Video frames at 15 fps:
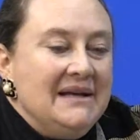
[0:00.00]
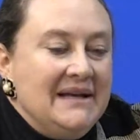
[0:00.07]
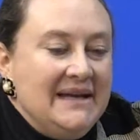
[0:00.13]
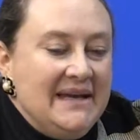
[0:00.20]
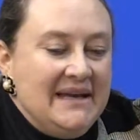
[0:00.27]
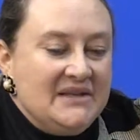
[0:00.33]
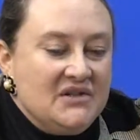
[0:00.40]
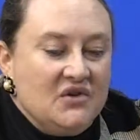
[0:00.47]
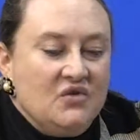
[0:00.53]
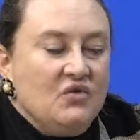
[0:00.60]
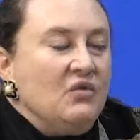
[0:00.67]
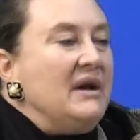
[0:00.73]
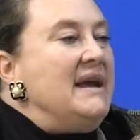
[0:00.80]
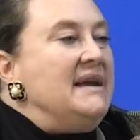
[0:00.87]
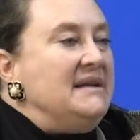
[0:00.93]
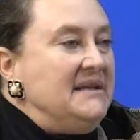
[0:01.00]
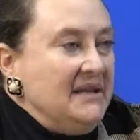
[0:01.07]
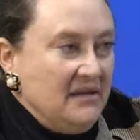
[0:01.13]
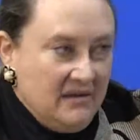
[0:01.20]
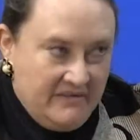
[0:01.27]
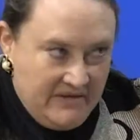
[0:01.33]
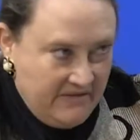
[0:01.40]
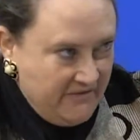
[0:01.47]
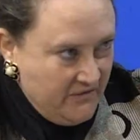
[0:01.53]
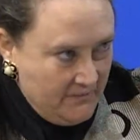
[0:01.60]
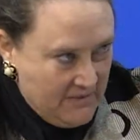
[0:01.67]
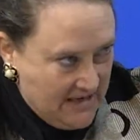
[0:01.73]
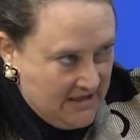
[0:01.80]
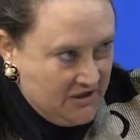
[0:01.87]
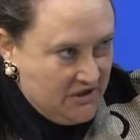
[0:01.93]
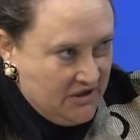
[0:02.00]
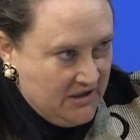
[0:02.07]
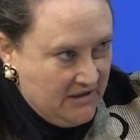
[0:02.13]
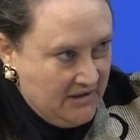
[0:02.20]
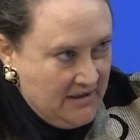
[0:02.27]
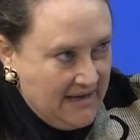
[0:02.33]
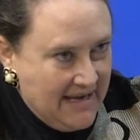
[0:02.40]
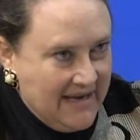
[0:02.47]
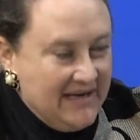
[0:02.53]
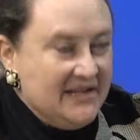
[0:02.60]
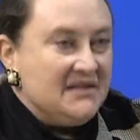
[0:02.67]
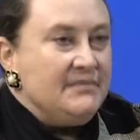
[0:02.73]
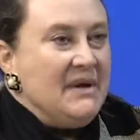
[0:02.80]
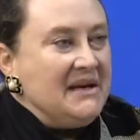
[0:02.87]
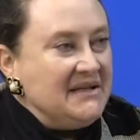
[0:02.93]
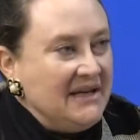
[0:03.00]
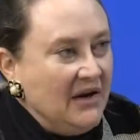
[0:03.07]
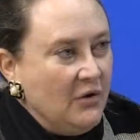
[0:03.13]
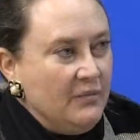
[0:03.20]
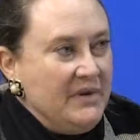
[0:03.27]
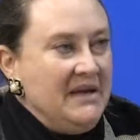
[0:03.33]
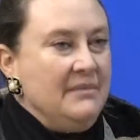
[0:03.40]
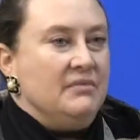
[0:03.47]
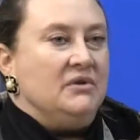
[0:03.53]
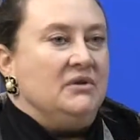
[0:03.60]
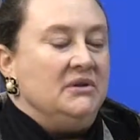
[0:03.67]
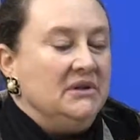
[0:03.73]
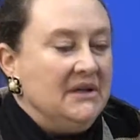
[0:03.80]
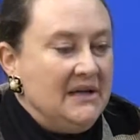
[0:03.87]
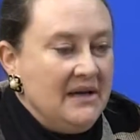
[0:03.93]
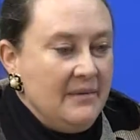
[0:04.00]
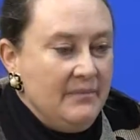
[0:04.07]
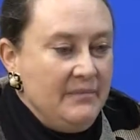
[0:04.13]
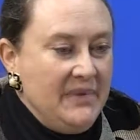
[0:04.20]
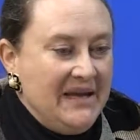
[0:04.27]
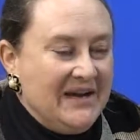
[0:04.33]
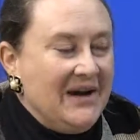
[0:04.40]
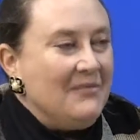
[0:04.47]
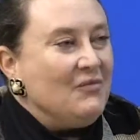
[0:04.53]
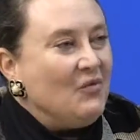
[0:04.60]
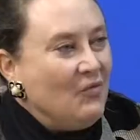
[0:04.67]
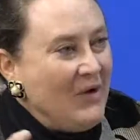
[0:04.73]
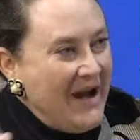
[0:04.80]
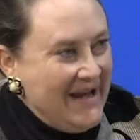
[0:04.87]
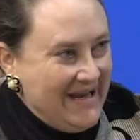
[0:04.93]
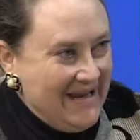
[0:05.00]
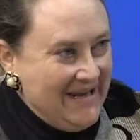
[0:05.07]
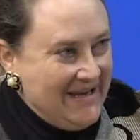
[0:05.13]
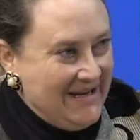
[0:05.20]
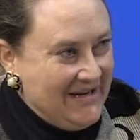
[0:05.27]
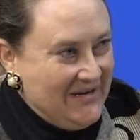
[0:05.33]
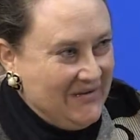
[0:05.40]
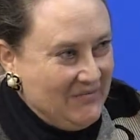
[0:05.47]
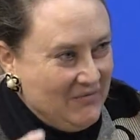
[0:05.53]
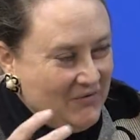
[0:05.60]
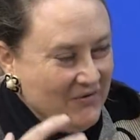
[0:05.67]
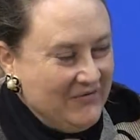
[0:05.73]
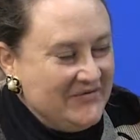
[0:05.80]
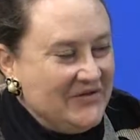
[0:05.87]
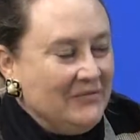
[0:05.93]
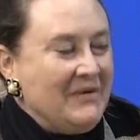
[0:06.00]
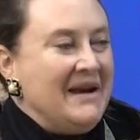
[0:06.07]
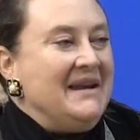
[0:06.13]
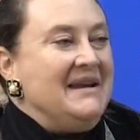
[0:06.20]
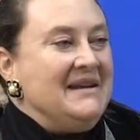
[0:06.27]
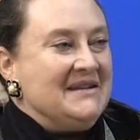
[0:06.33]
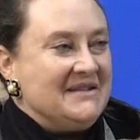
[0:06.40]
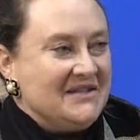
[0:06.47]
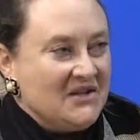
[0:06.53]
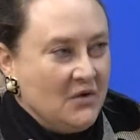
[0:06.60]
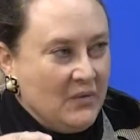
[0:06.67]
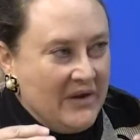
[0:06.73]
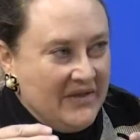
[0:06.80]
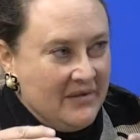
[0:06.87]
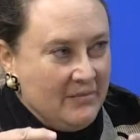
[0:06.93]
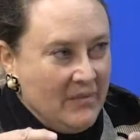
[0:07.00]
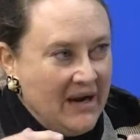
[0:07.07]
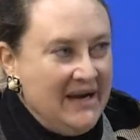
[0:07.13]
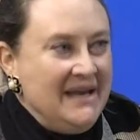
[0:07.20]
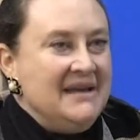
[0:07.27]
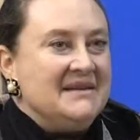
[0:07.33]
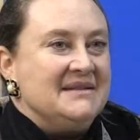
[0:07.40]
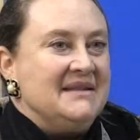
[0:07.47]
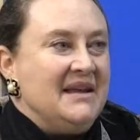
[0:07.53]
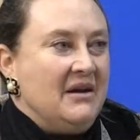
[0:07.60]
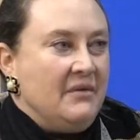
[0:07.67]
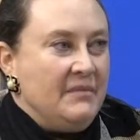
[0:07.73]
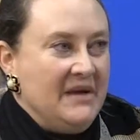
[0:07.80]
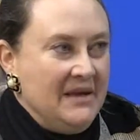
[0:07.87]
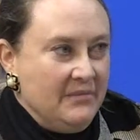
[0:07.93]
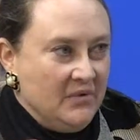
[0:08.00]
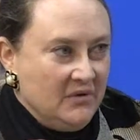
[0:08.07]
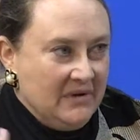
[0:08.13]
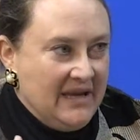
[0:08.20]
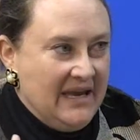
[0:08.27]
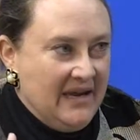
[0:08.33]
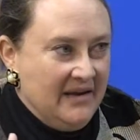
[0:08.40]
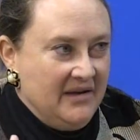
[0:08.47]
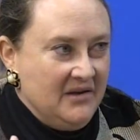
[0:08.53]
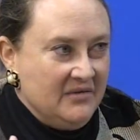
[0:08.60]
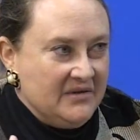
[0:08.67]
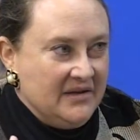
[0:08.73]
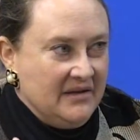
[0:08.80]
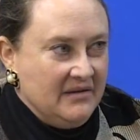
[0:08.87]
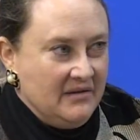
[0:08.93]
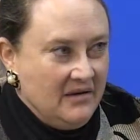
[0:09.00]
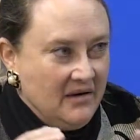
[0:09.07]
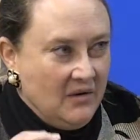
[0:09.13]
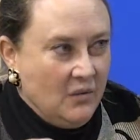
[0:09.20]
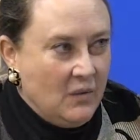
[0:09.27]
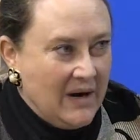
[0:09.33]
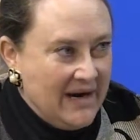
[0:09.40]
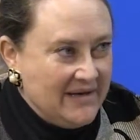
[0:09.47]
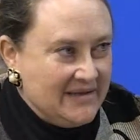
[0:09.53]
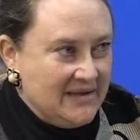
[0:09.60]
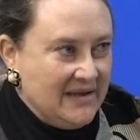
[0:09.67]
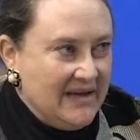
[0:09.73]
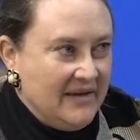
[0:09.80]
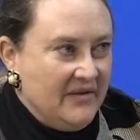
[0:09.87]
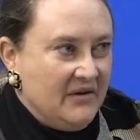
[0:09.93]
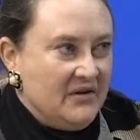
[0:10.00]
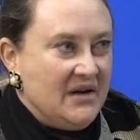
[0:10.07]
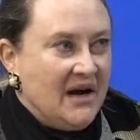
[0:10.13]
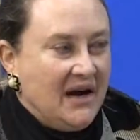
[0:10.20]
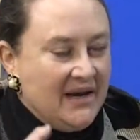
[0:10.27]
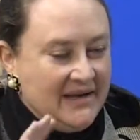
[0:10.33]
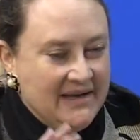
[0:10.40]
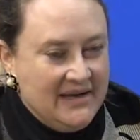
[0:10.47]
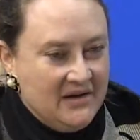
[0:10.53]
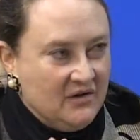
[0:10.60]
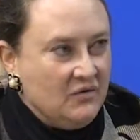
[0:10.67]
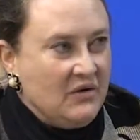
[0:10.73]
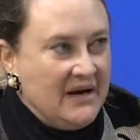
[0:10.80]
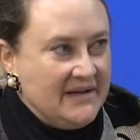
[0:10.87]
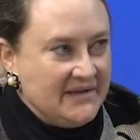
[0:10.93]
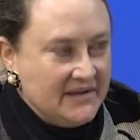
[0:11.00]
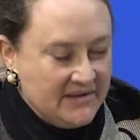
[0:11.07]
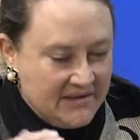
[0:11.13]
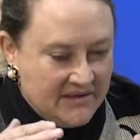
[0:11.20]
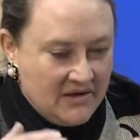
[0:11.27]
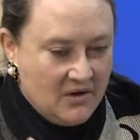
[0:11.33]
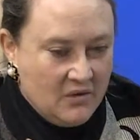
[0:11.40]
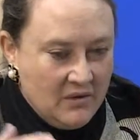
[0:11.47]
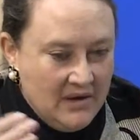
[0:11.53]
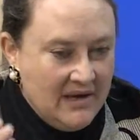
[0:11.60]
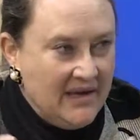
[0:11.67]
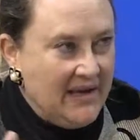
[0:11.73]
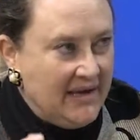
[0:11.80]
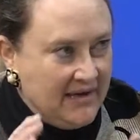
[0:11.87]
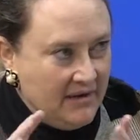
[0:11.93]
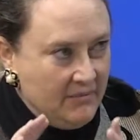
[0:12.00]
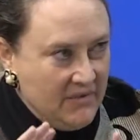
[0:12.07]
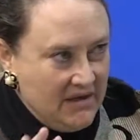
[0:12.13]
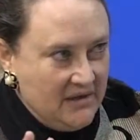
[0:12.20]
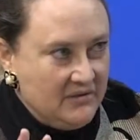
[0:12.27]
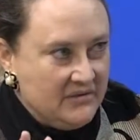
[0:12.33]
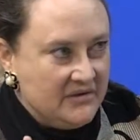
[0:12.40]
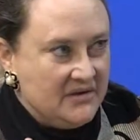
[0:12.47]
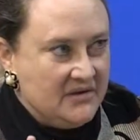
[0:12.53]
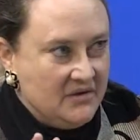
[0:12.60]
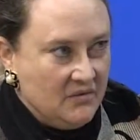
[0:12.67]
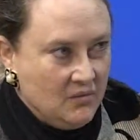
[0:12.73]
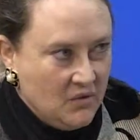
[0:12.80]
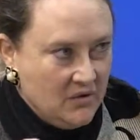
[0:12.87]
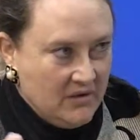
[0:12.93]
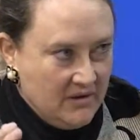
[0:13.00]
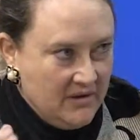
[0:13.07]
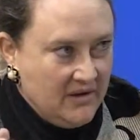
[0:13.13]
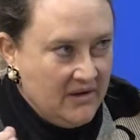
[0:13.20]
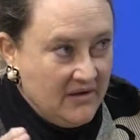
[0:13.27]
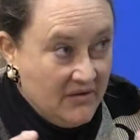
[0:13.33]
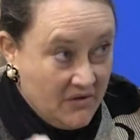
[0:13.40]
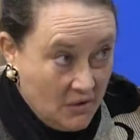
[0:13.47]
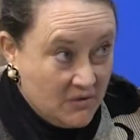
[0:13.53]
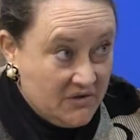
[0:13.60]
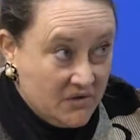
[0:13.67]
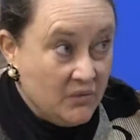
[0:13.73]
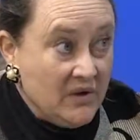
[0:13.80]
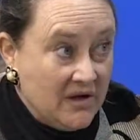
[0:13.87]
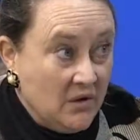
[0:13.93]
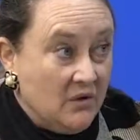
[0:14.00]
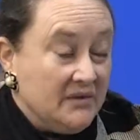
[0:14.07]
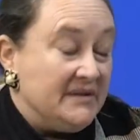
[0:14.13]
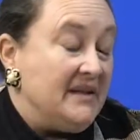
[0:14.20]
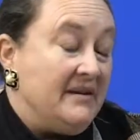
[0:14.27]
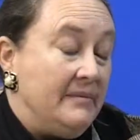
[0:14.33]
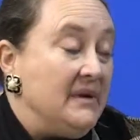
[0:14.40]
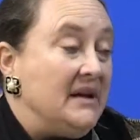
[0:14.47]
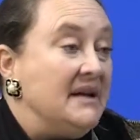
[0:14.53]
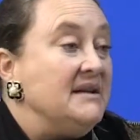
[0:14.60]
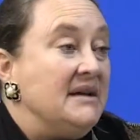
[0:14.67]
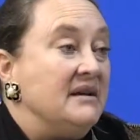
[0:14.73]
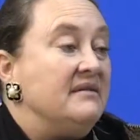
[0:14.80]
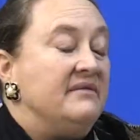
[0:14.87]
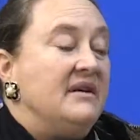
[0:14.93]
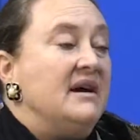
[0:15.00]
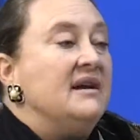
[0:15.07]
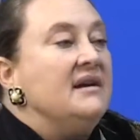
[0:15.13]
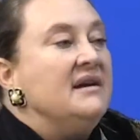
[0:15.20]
it's a great deal of information, and it's meant to help people become ready. It improves the readiness, so when the money is there, people can use it wisely and they're not in a crisis, so it can be used toward those three goals that have been identified.